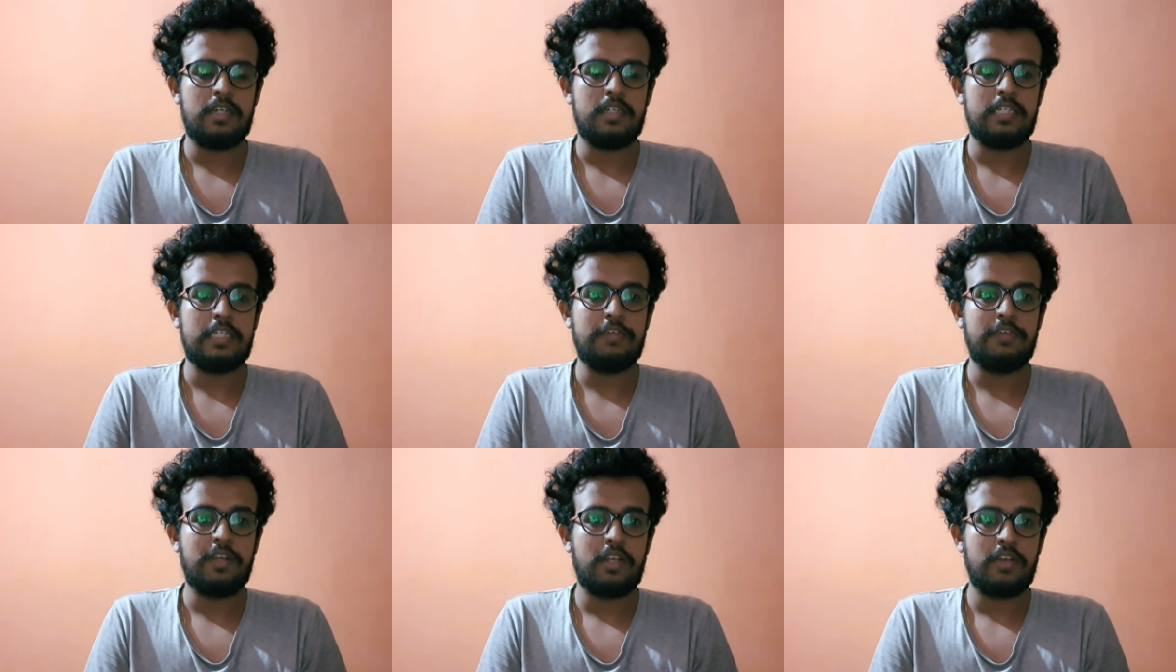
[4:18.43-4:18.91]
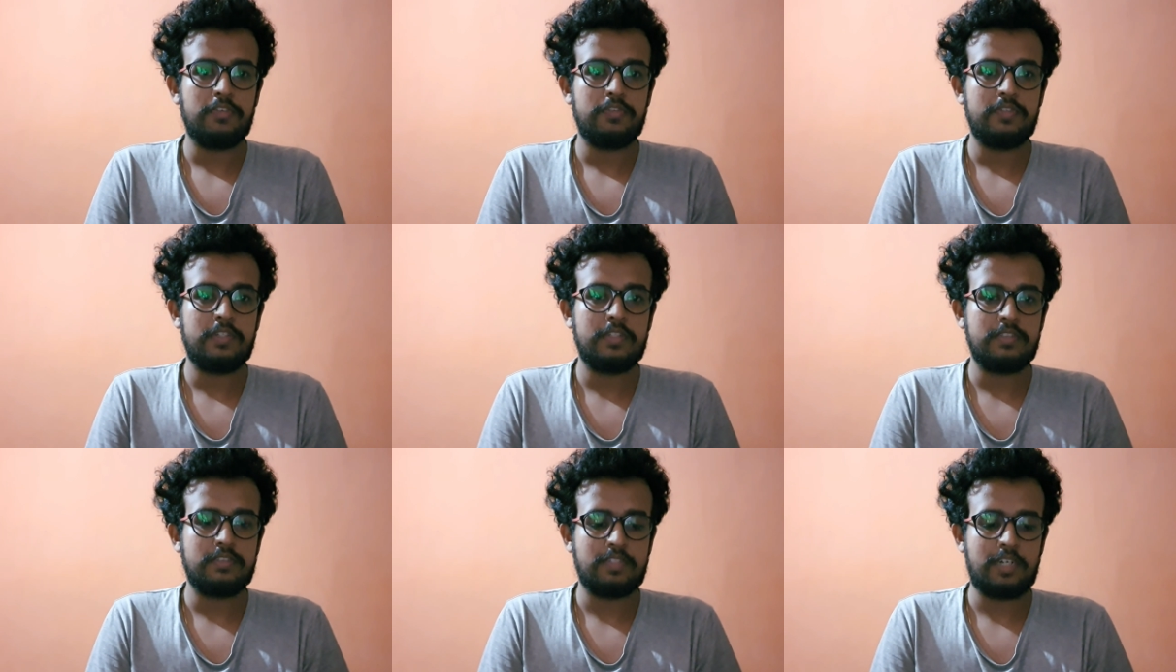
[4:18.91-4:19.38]
Even
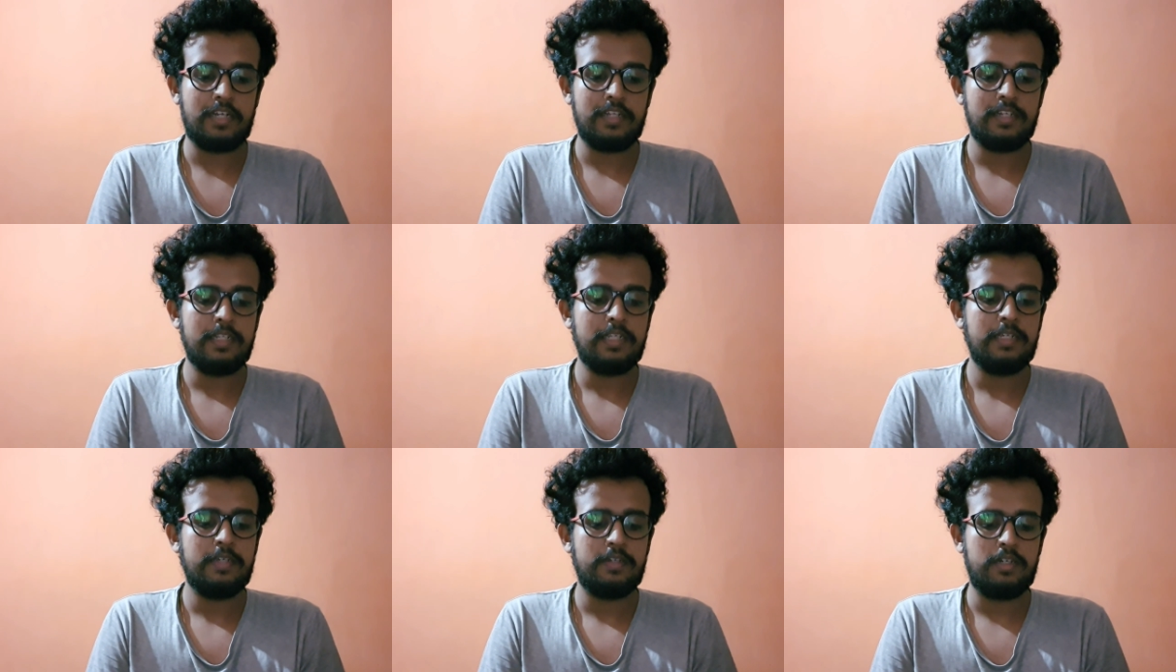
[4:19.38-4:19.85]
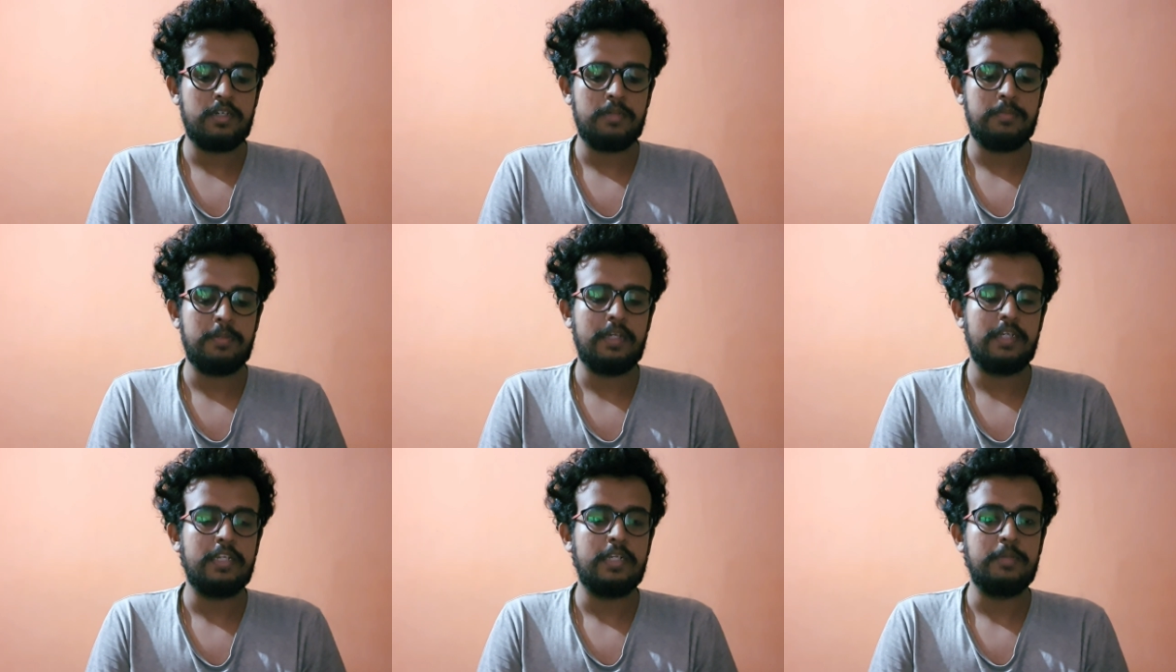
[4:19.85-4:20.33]
after suddenly
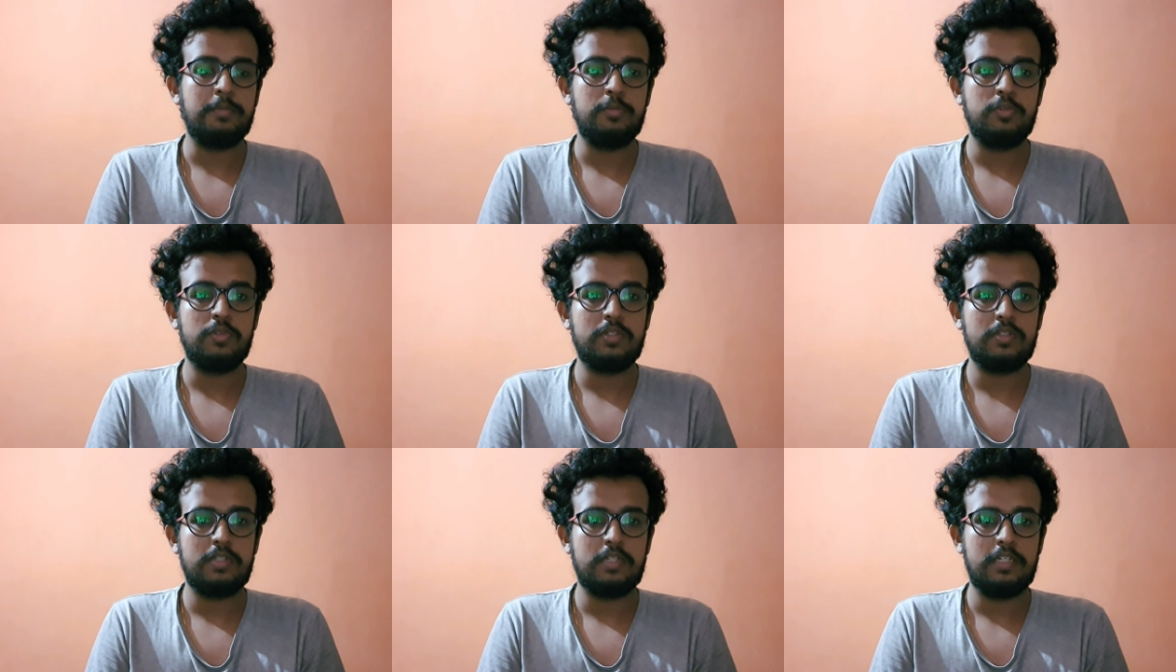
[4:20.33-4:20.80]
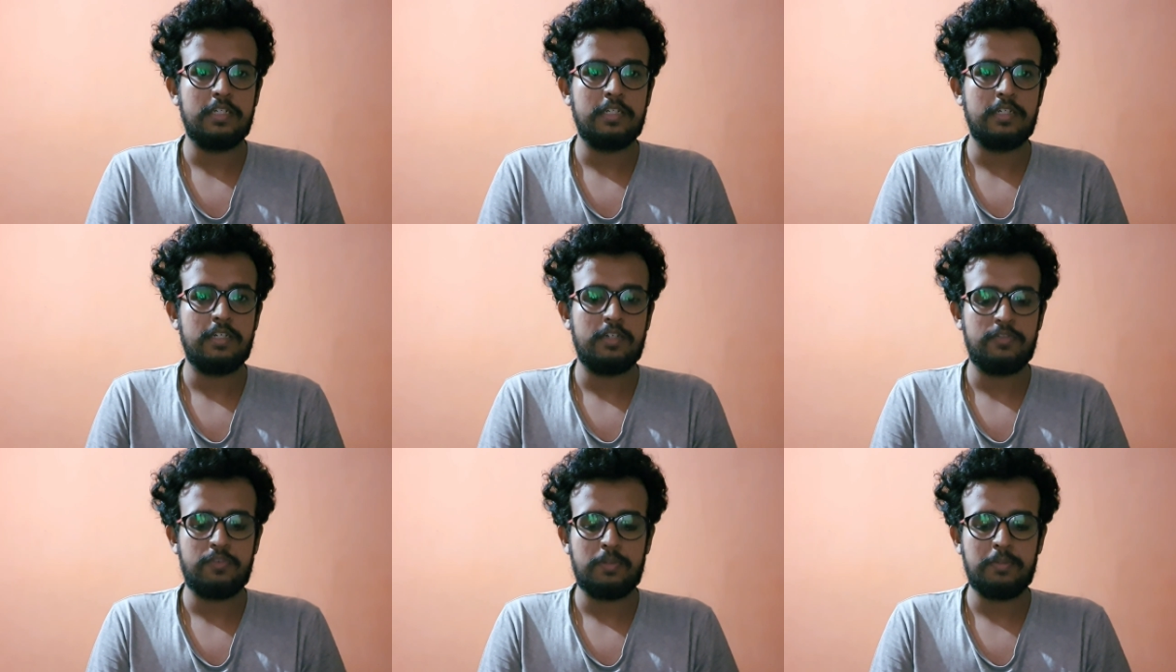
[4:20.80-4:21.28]
by removing
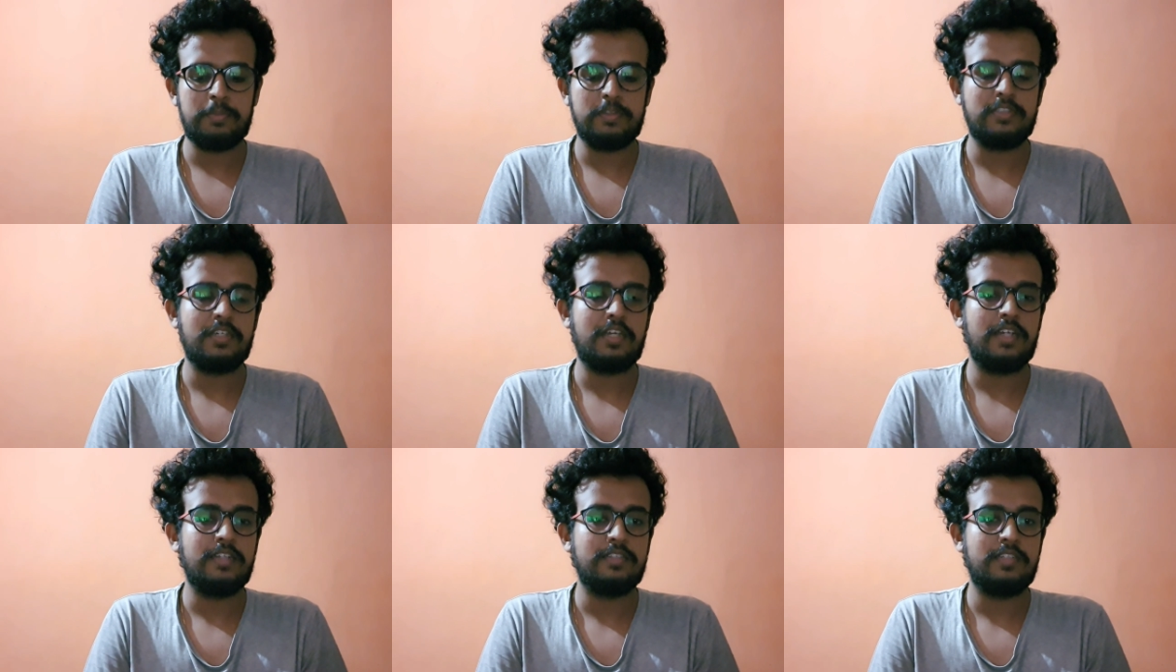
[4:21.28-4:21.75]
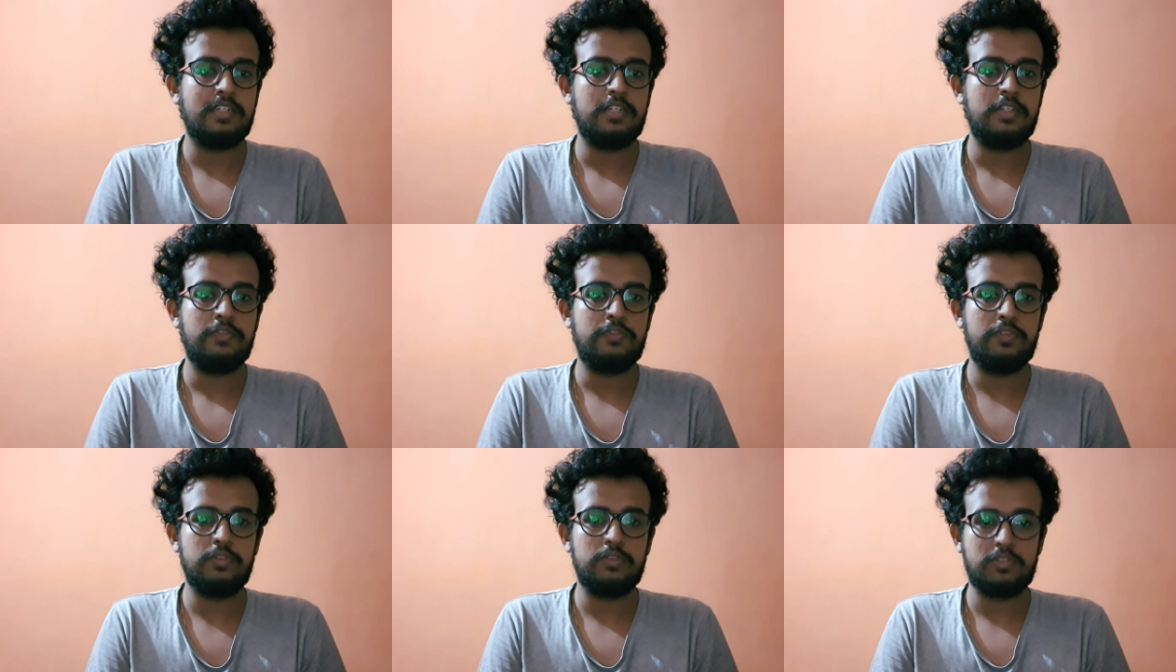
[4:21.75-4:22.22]
from the charge, and
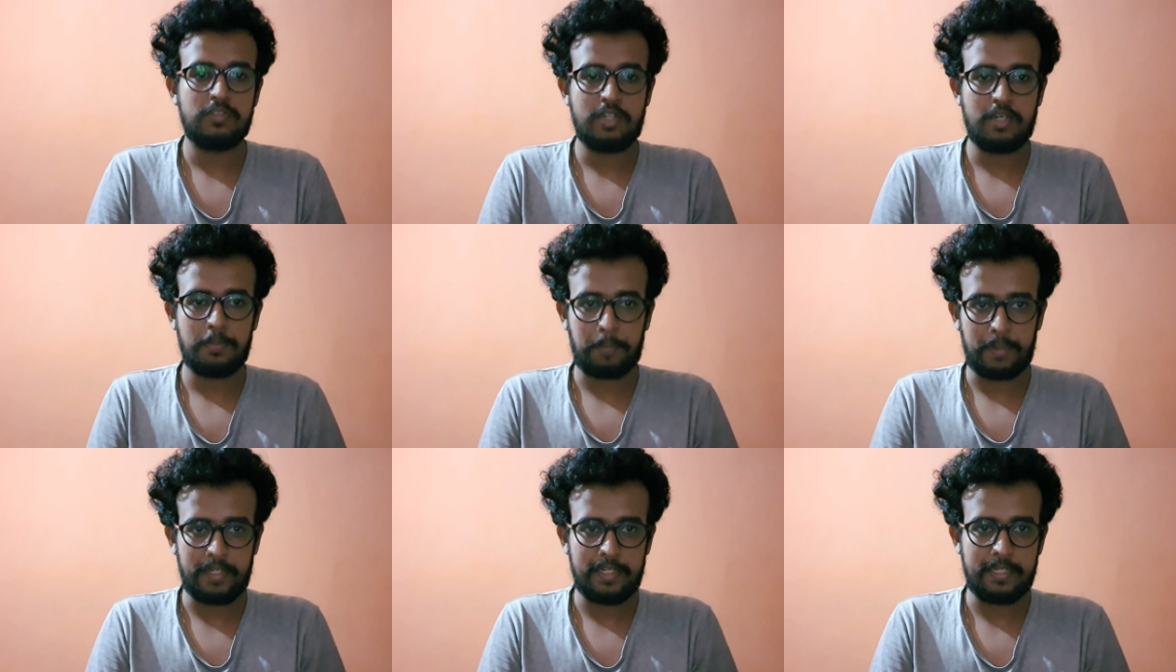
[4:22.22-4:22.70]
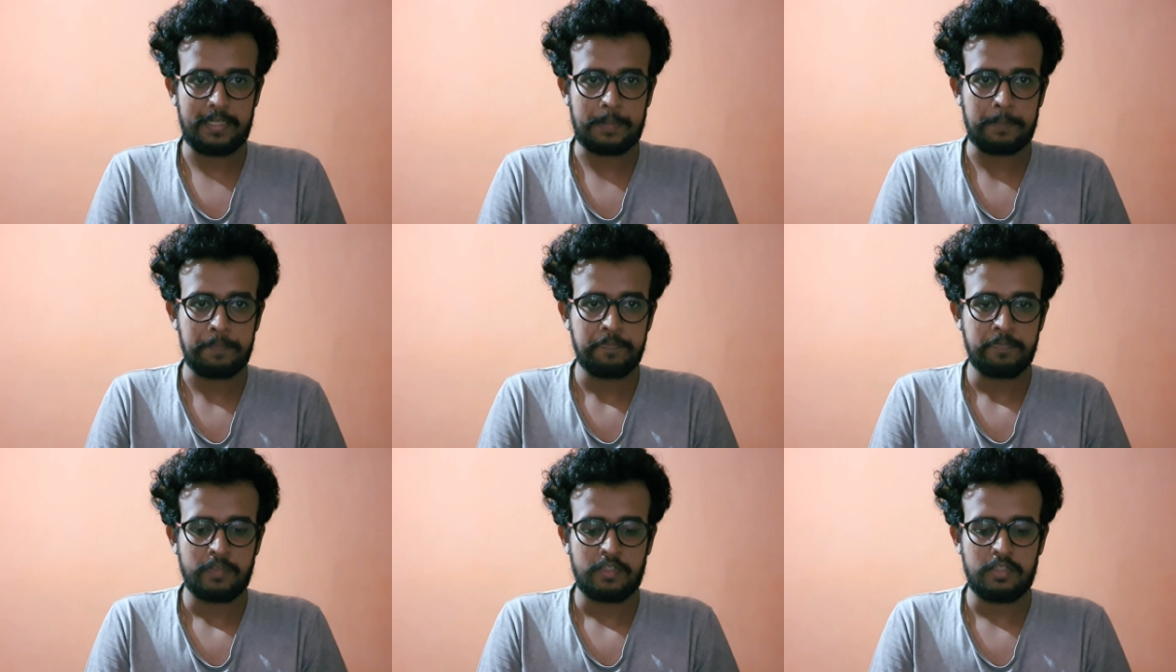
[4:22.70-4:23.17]
if you start playing,
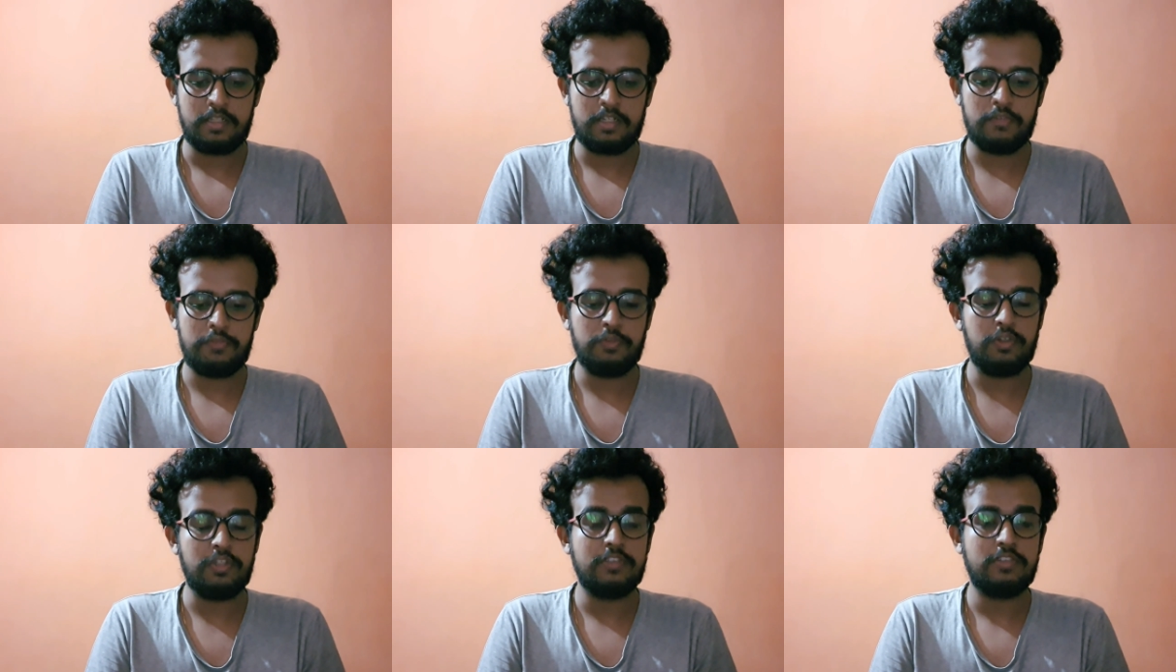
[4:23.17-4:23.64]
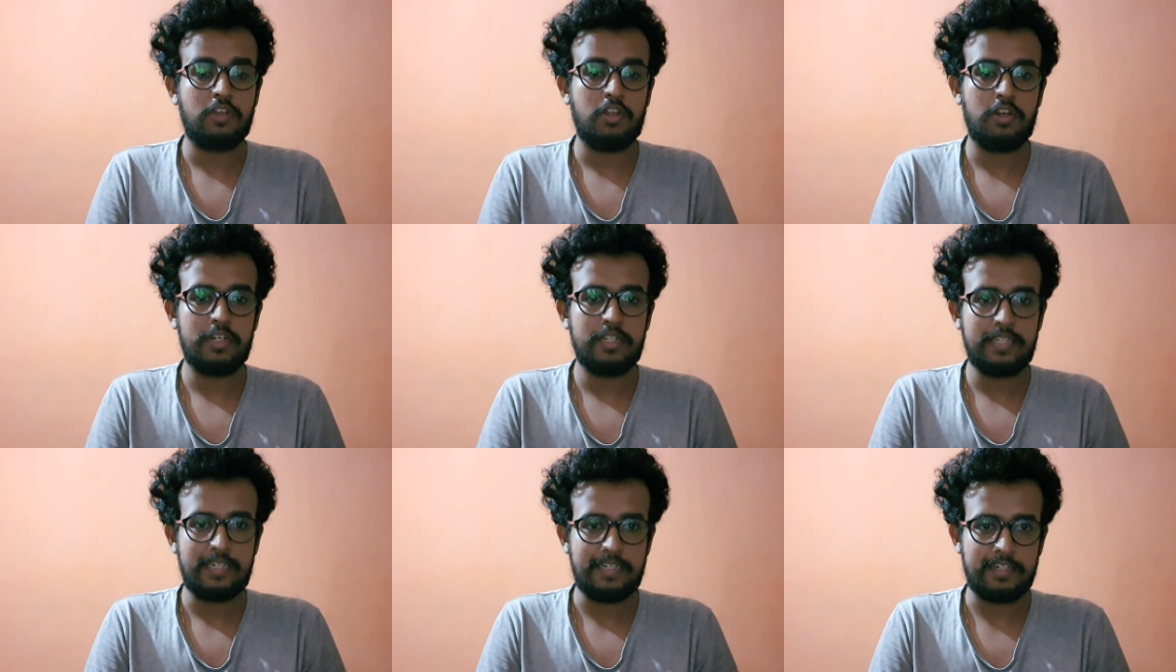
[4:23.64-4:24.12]
the phone is
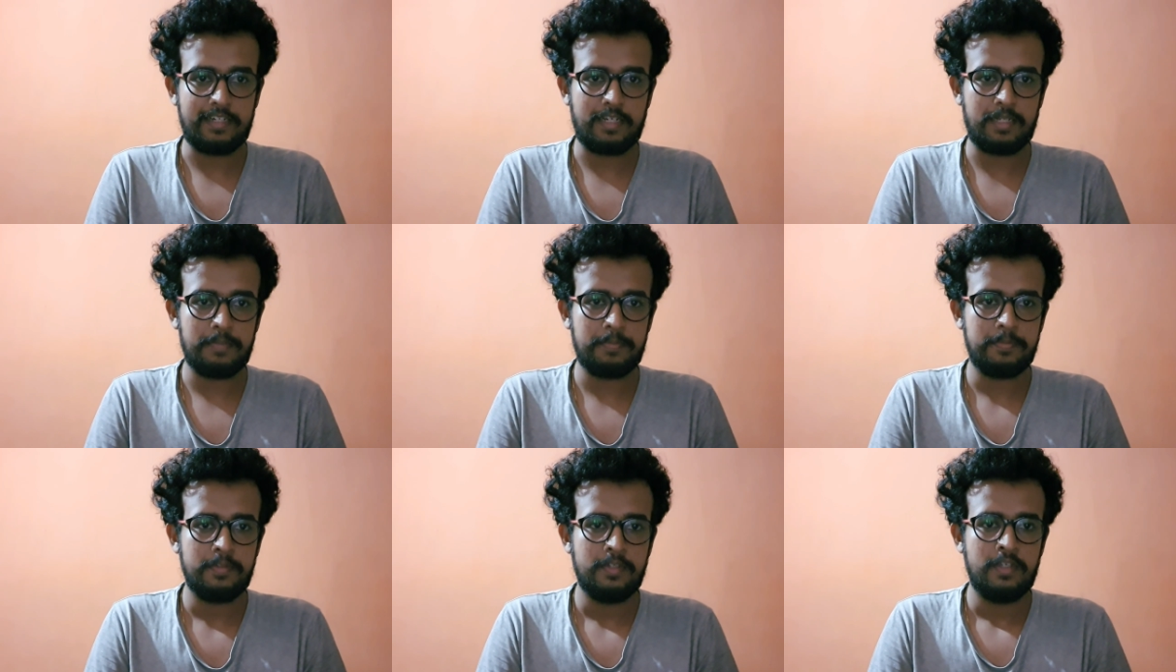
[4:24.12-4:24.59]
already heated up,